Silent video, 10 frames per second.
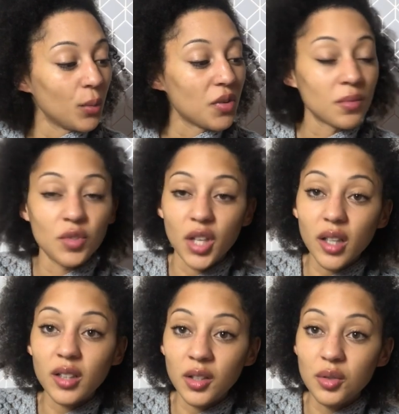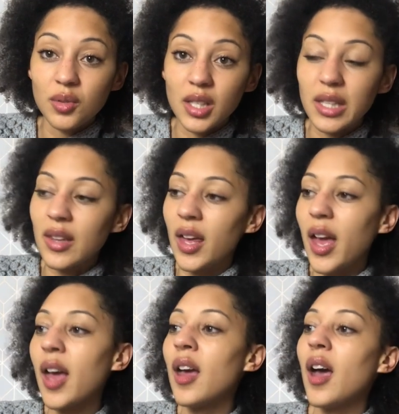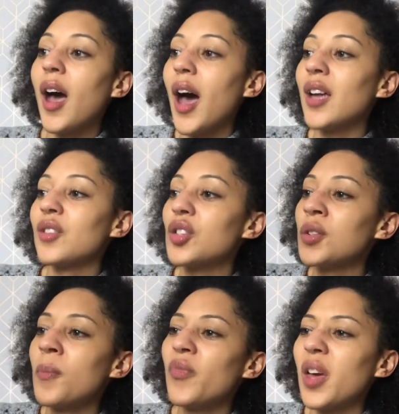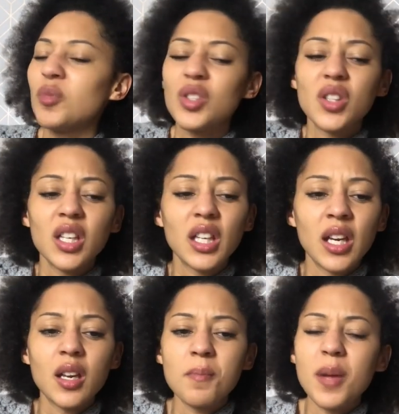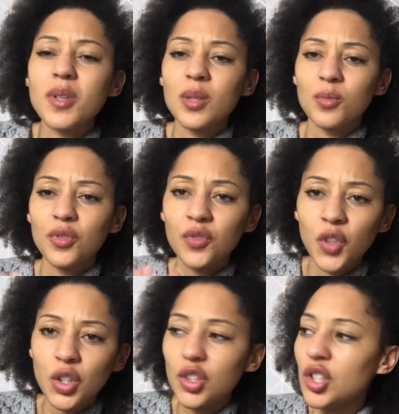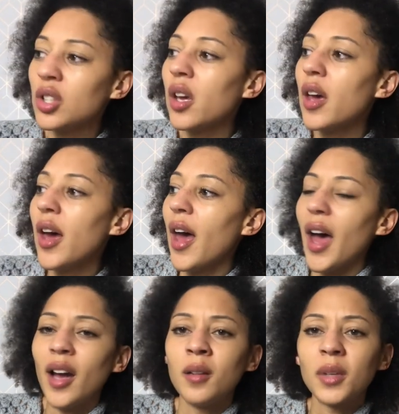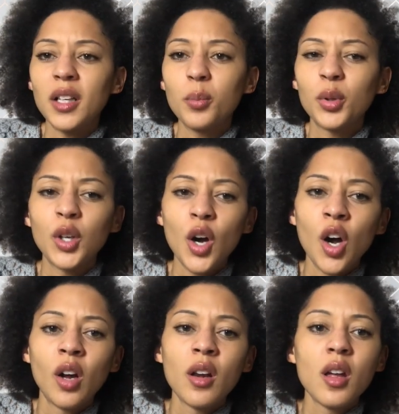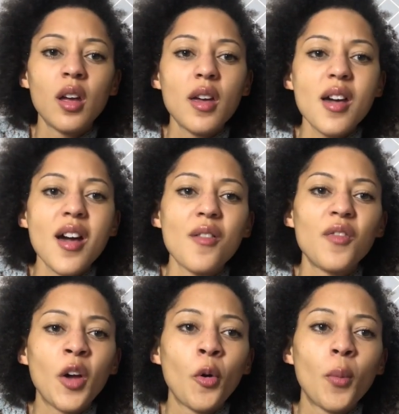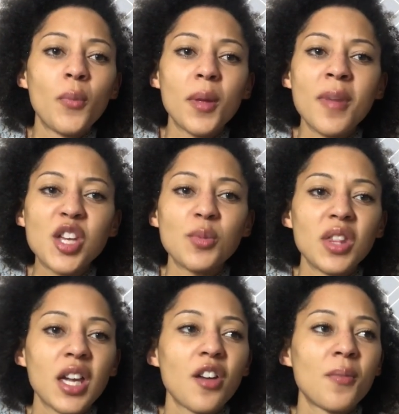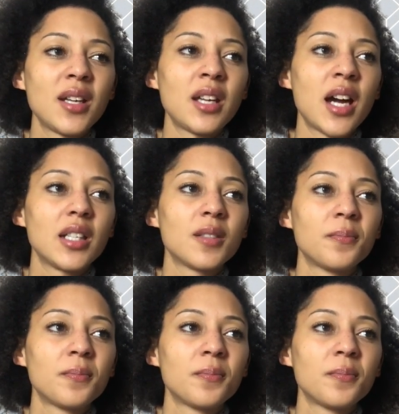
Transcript: with some Jack Daniels in there and some, I'm just thinking, and maybe some fudge, and I'm going to put on a film that makes me think of my dad,